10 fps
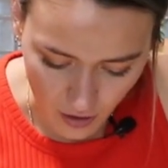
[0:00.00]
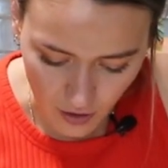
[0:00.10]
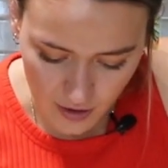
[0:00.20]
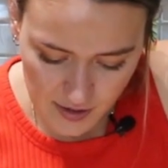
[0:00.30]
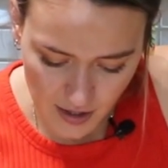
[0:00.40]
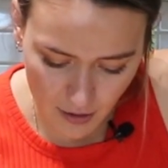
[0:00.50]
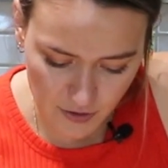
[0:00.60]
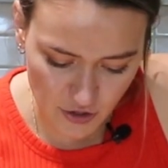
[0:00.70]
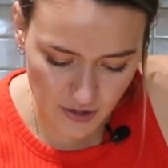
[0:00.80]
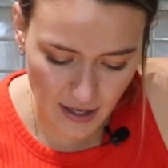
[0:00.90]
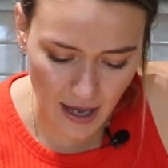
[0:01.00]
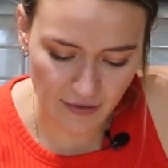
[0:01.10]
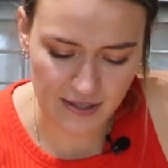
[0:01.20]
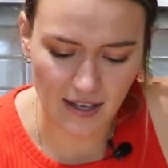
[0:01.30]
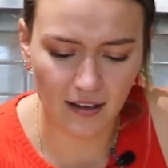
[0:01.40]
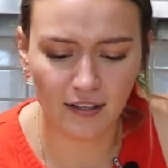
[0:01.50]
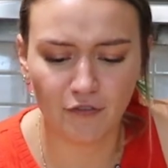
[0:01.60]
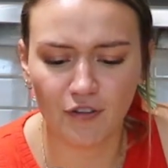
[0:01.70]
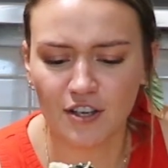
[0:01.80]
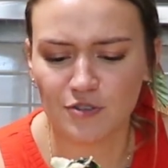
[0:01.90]
Honestly, I was just gonna have a salad
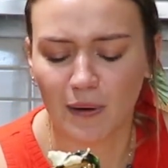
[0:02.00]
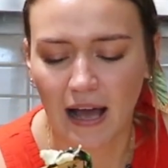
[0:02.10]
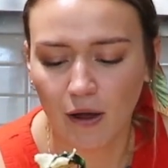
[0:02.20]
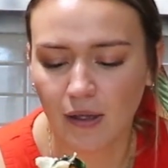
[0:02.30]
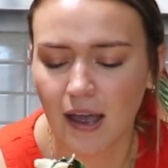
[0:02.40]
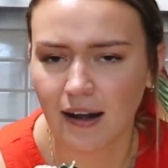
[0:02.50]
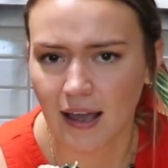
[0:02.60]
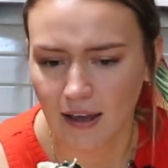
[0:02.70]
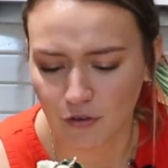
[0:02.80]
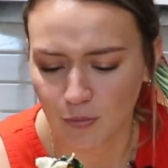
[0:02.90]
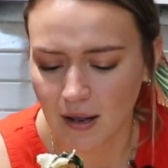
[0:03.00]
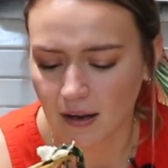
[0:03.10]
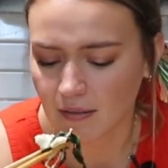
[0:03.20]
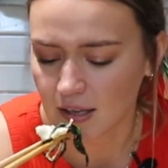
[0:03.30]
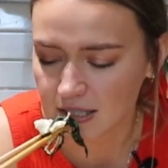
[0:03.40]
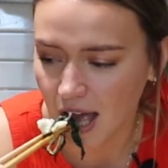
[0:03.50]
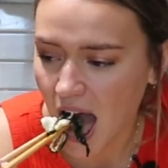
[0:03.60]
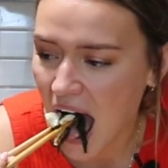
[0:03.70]
for lunch, but how can I after making this?